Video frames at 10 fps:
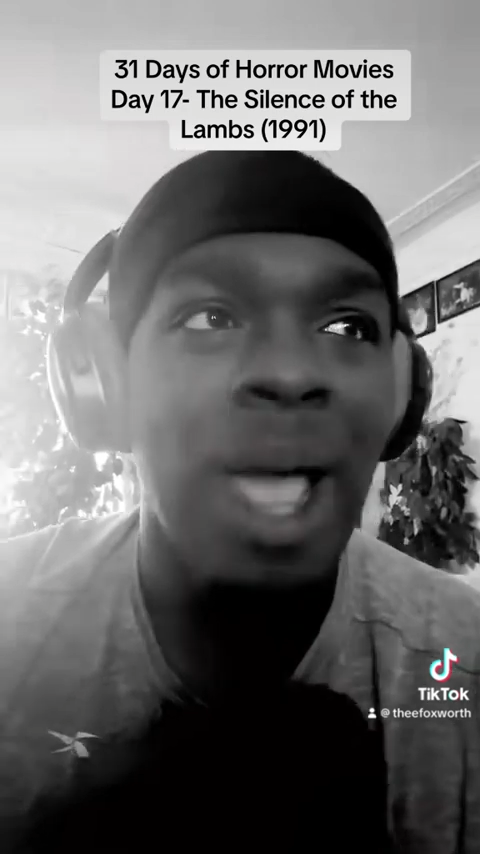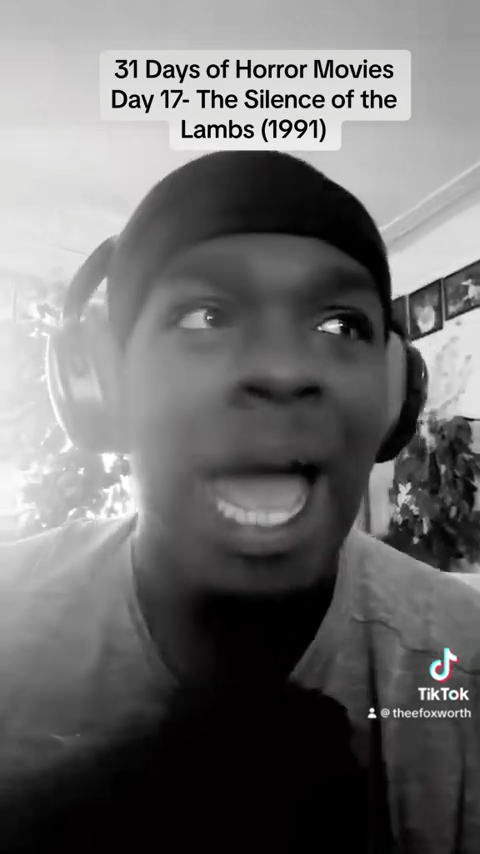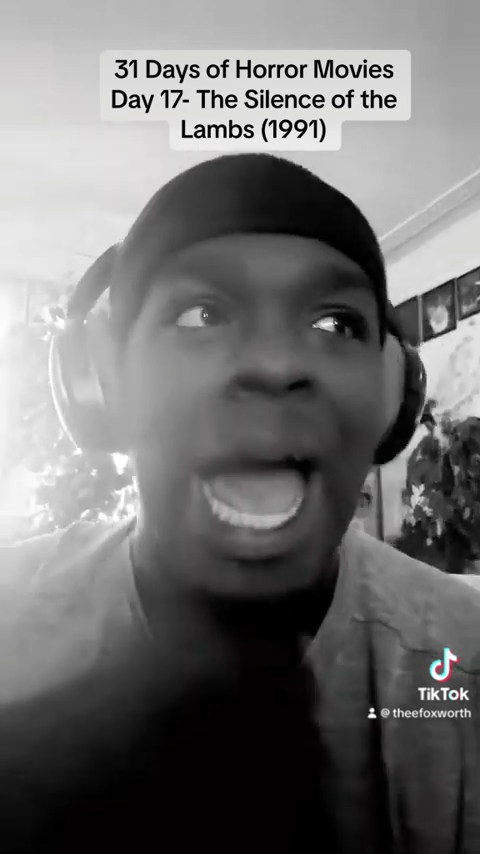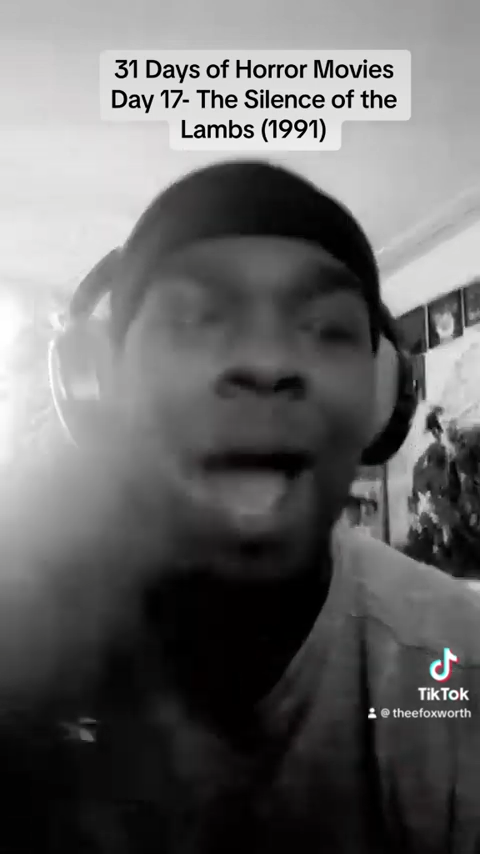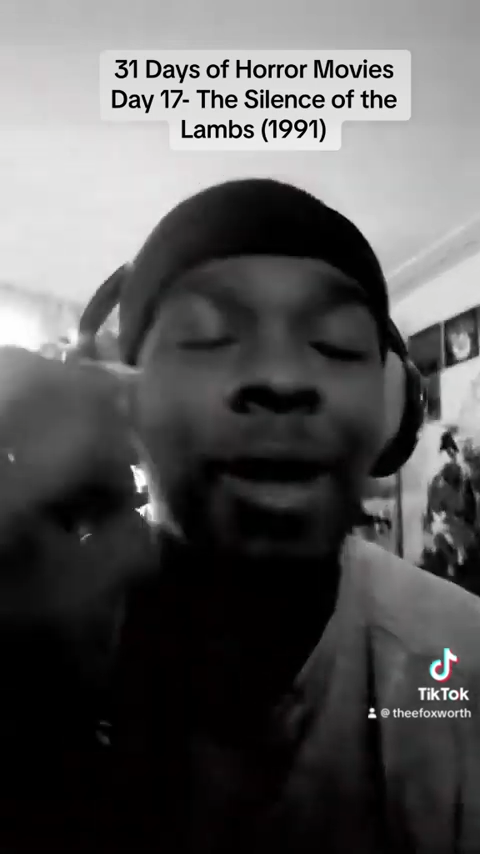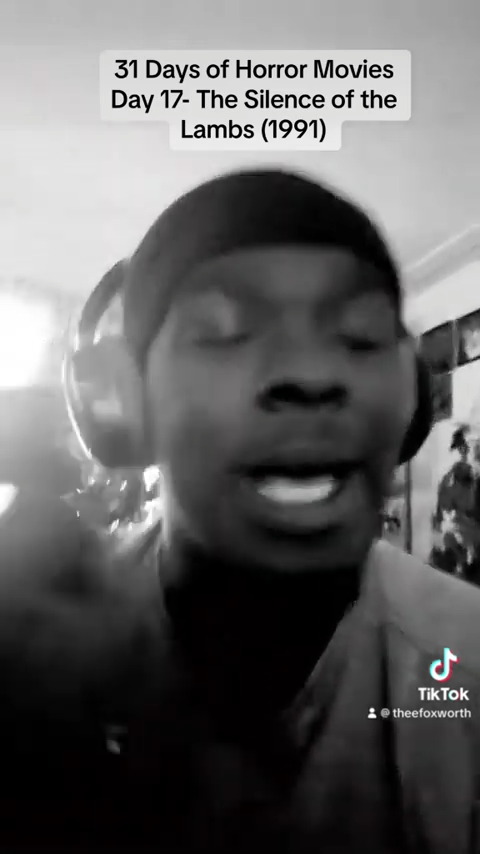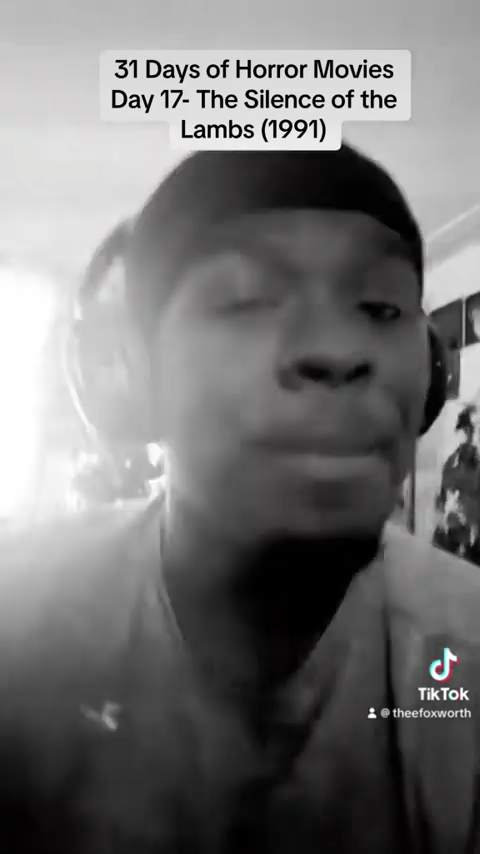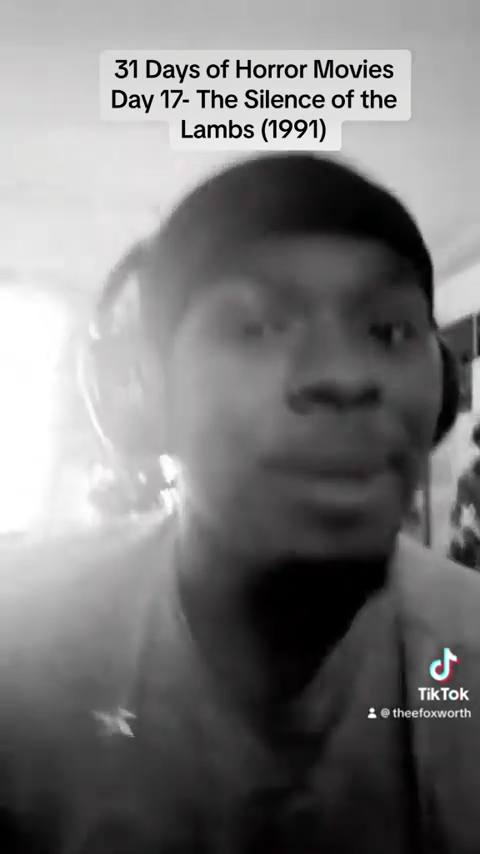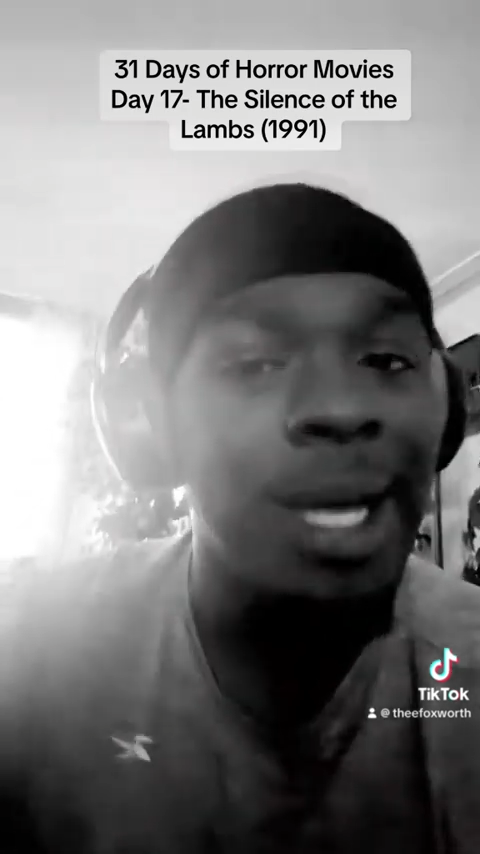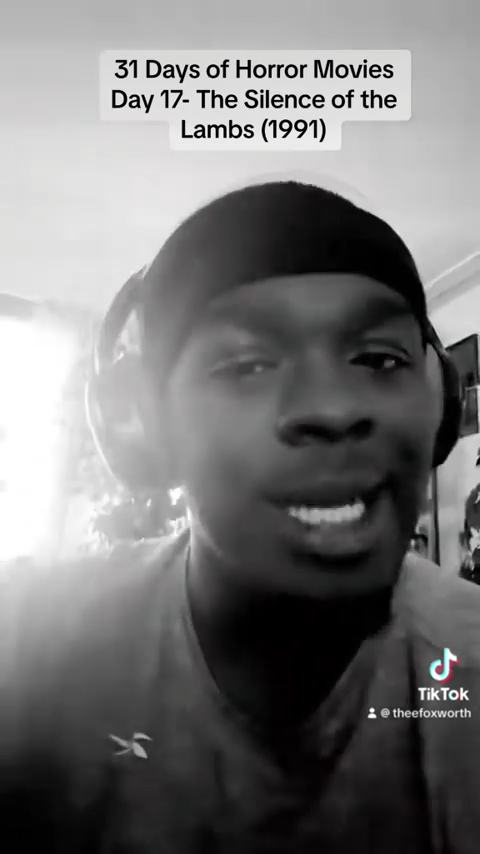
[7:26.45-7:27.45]
how he
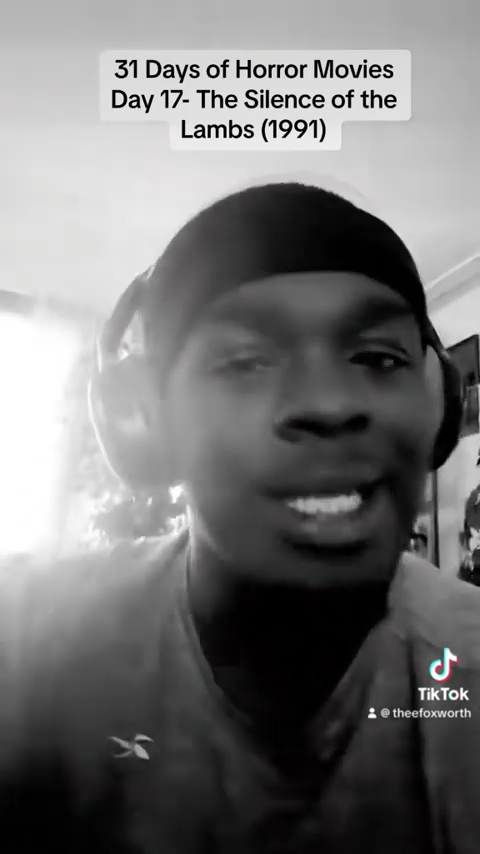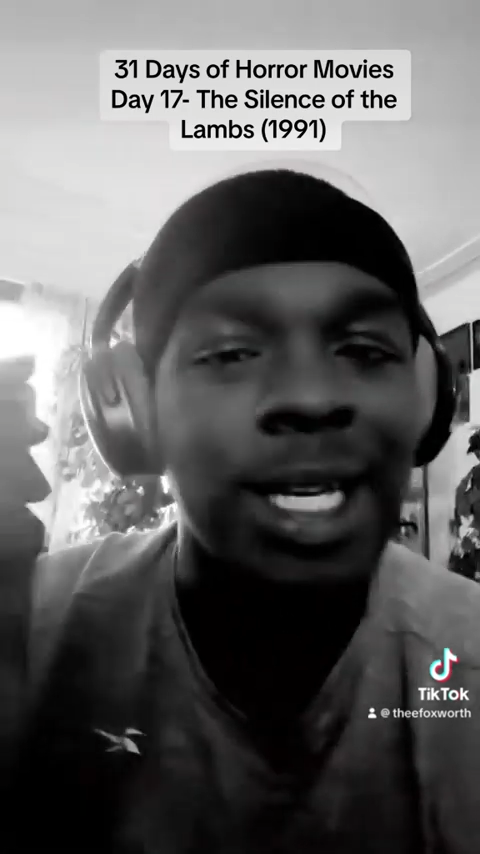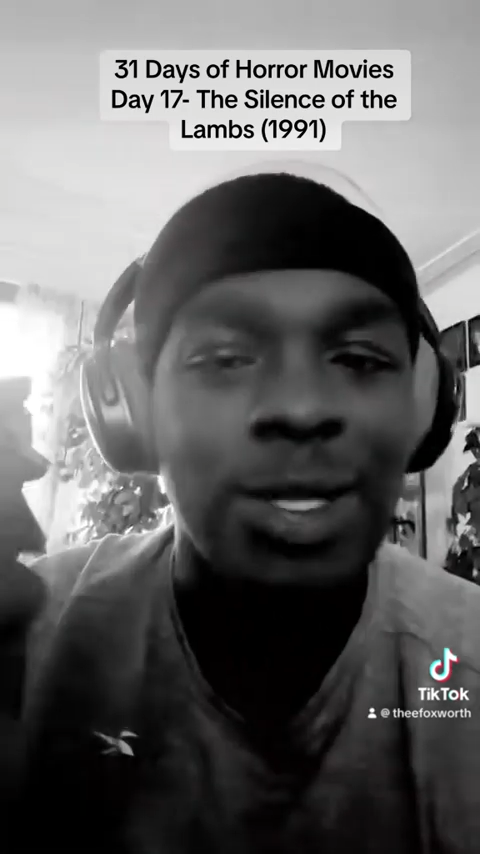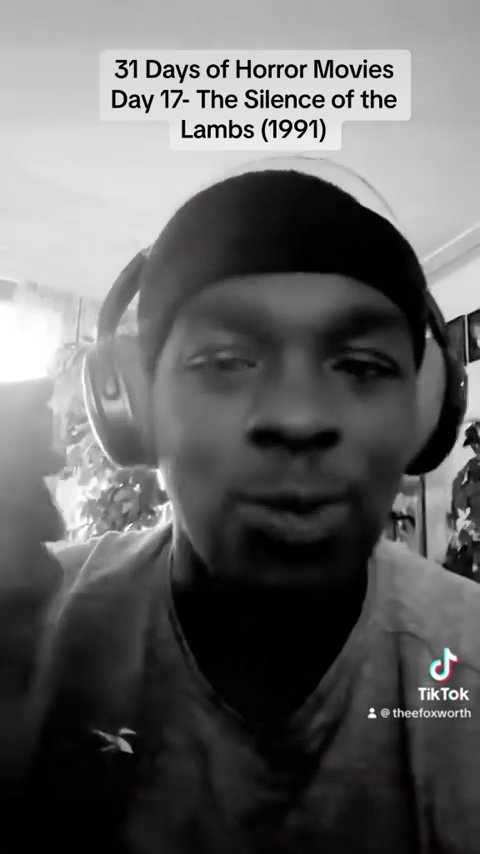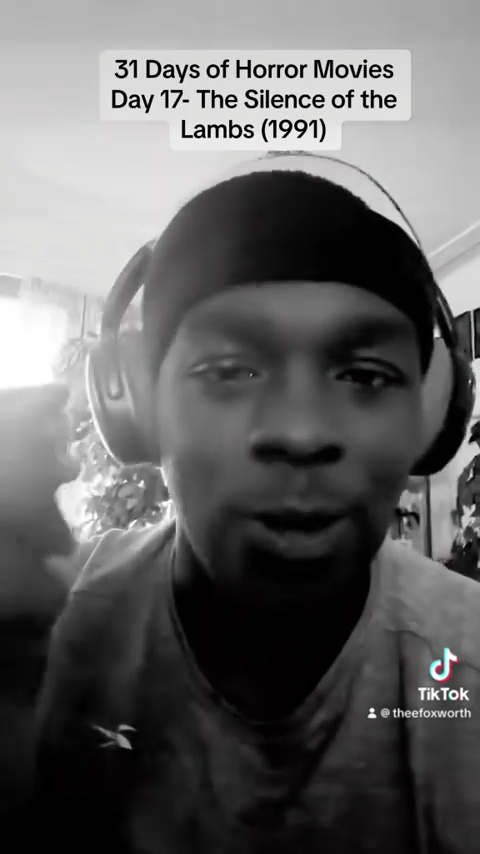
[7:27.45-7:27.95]
plays this